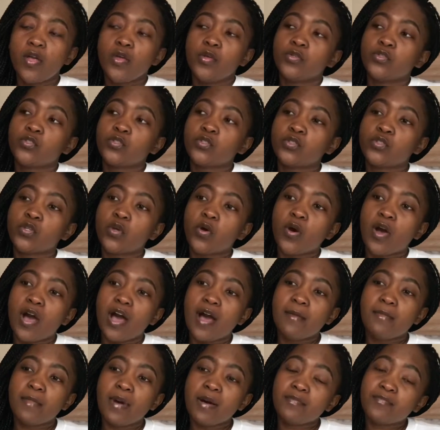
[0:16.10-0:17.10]
So
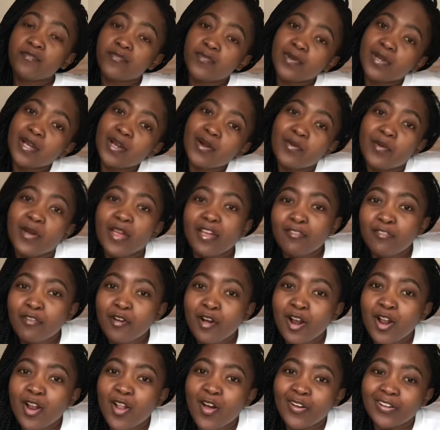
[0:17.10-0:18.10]
I've been away for
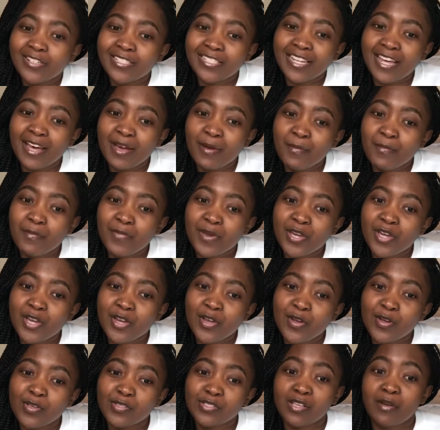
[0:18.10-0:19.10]
a long time
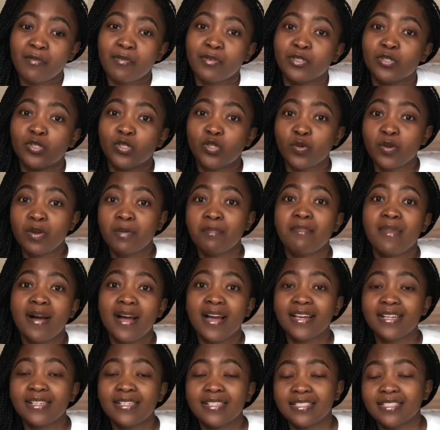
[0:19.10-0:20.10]
because I was doing
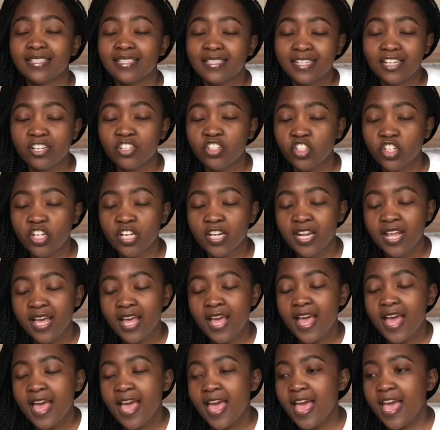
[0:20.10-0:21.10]
my dissertation,
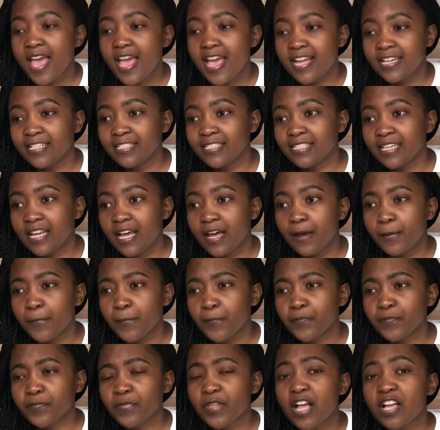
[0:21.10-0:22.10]
and
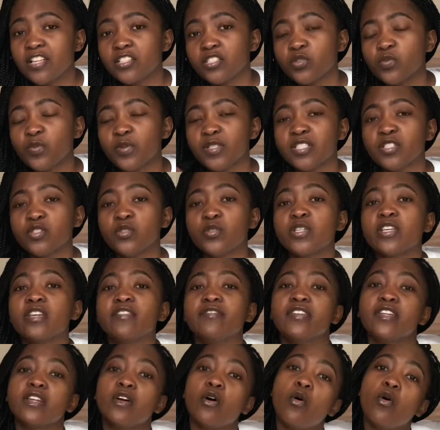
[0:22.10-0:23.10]
I just wanted to give
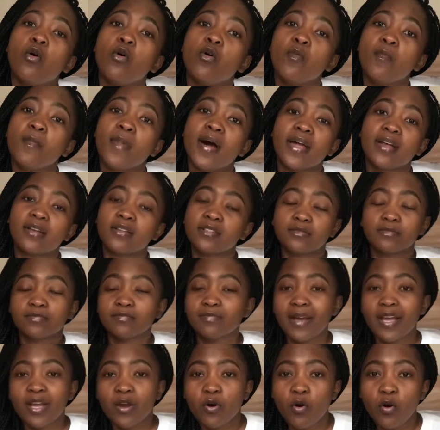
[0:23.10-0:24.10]
it all my
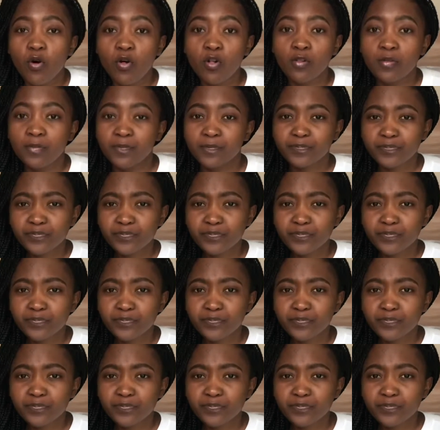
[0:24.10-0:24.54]
all.